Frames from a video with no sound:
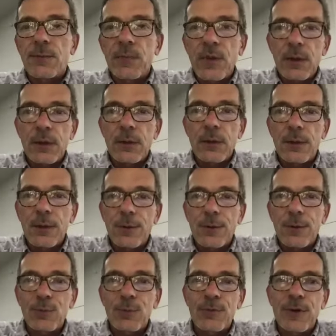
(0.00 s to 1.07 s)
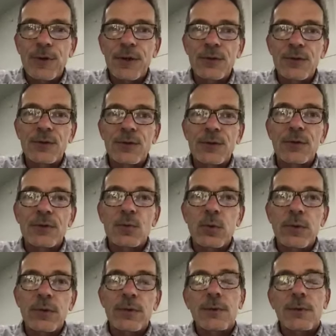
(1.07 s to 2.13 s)
they are providing students
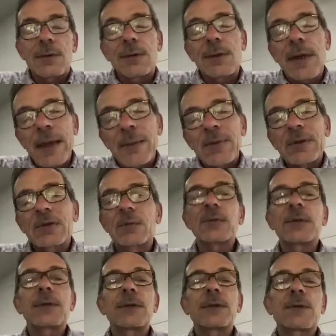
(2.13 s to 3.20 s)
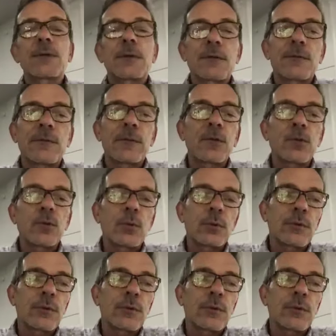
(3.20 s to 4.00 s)
with a lab experience that's virtual.